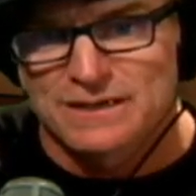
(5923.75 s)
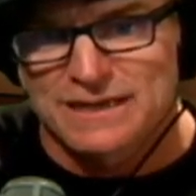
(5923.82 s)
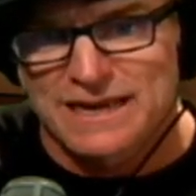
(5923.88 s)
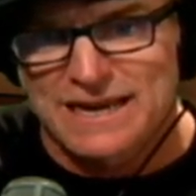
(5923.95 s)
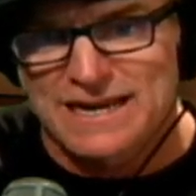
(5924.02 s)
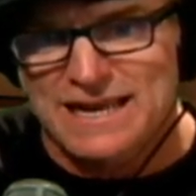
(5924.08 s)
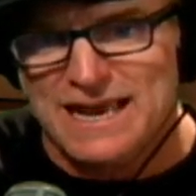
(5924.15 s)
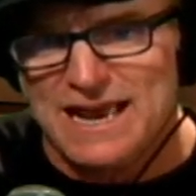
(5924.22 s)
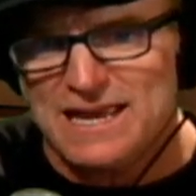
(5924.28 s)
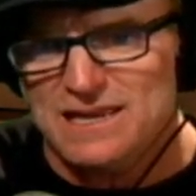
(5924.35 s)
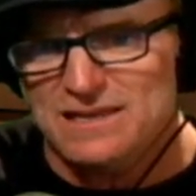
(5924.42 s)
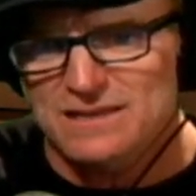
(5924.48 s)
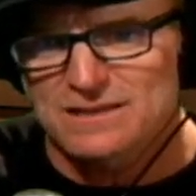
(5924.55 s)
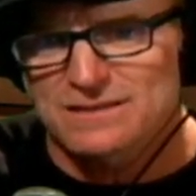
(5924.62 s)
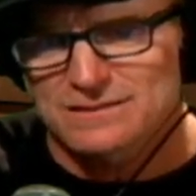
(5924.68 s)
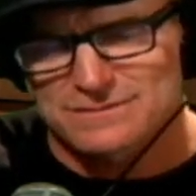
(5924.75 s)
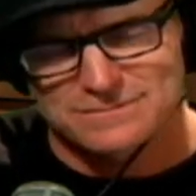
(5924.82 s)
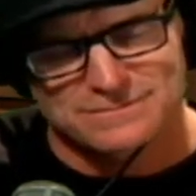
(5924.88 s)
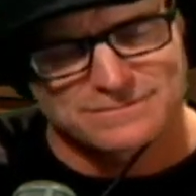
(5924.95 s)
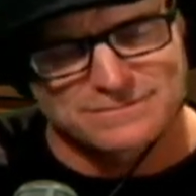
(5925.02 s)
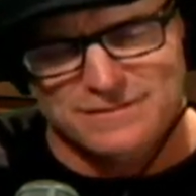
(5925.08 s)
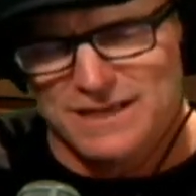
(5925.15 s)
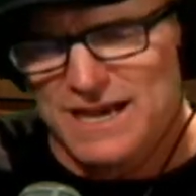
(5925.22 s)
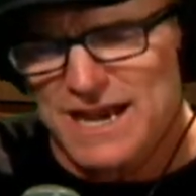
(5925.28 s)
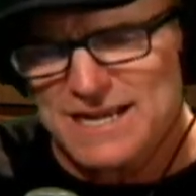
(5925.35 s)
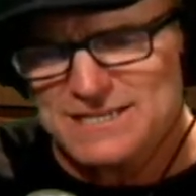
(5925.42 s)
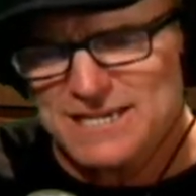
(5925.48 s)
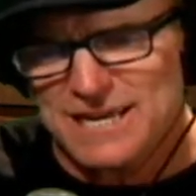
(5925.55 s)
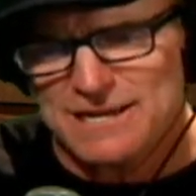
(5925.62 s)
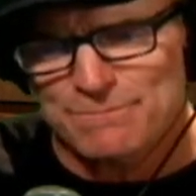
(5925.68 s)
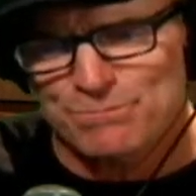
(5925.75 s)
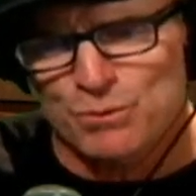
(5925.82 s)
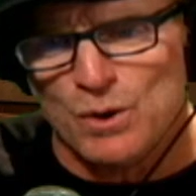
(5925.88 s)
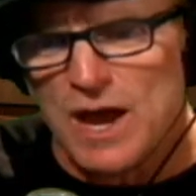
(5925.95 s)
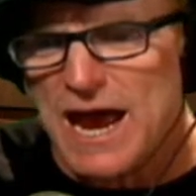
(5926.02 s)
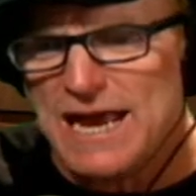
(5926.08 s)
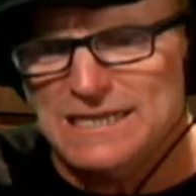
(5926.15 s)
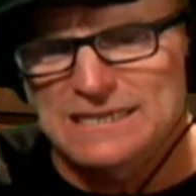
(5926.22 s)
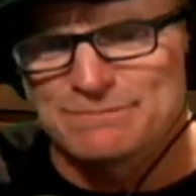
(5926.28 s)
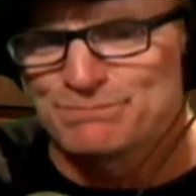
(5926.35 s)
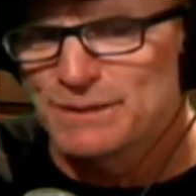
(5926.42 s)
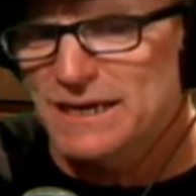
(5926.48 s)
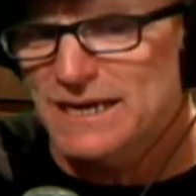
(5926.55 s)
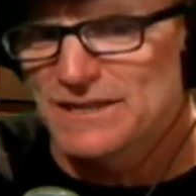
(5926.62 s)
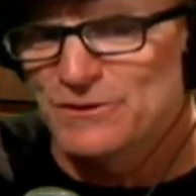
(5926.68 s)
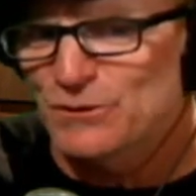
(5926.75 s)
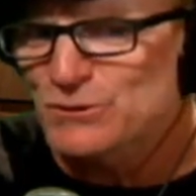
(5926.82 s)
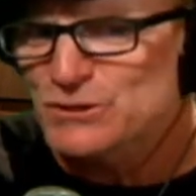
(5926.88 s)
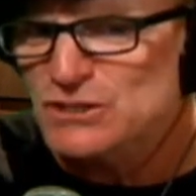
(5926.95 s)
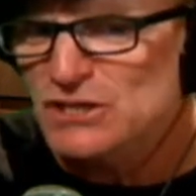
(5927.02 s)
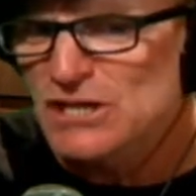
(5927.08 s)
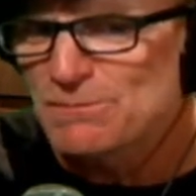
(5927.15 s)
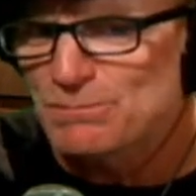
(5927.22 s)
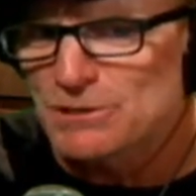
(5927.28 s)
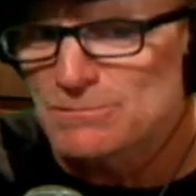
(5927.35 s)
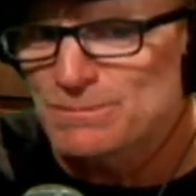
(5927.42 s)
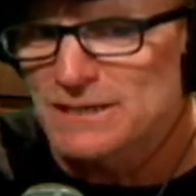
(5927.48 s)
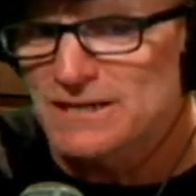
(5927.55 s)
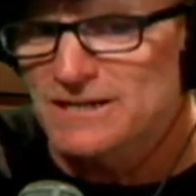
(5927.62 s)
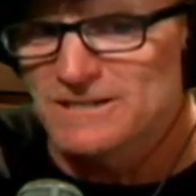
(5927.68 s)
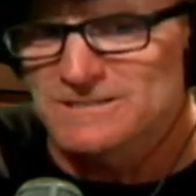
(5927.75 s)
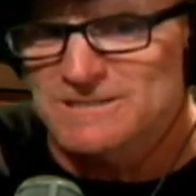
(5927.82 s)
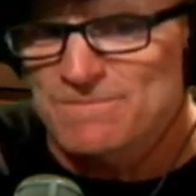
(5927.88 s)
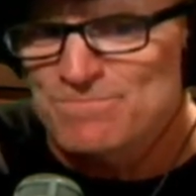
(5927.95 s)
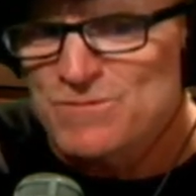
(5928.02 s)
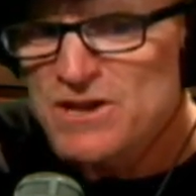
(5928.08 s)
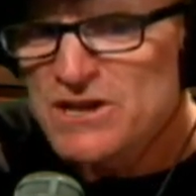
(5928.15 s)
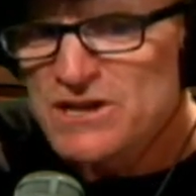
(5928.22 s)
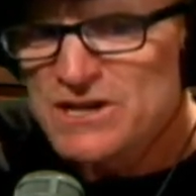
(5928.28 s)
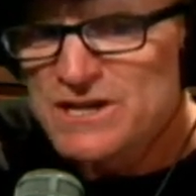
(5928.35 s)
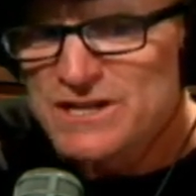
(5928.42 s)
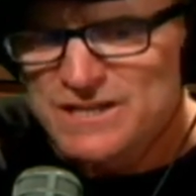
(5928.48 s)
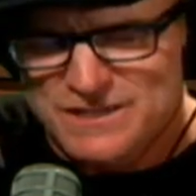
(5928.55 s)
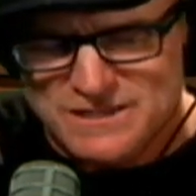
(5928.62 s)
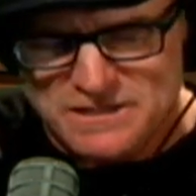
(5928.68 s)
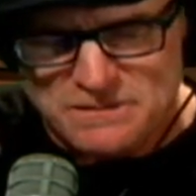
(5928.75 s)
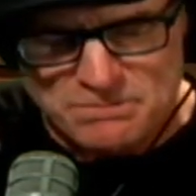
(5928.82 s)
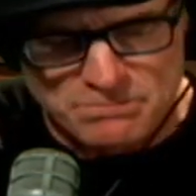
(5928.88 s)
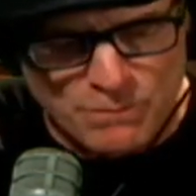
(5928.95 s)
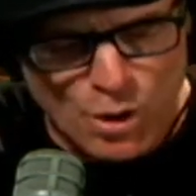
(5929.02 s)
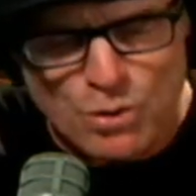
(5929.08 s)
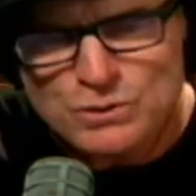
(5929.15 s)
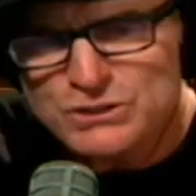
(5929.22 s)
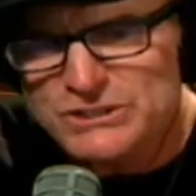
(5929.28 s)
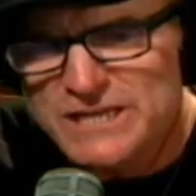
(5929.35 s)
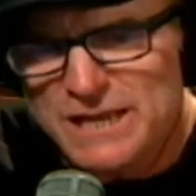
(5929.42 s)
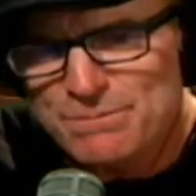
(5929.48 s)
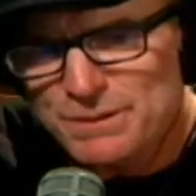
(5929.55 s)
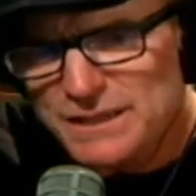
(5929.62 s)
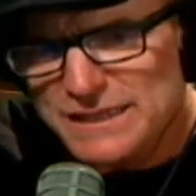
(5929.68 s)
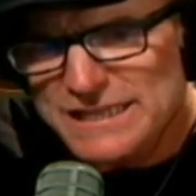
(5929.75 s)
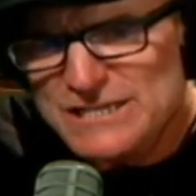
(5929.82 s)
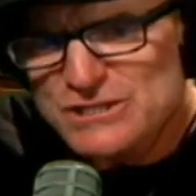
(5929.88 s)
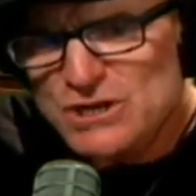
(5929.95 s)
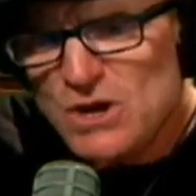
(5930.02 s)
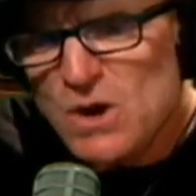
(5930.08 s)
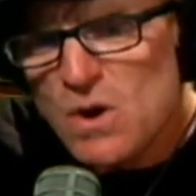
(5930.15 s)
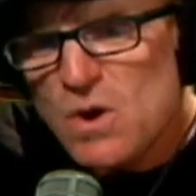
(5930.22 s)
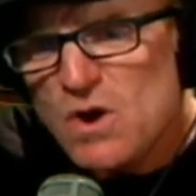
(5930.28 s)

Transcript: And I take pride in picking those sleepers because most typically, Joe,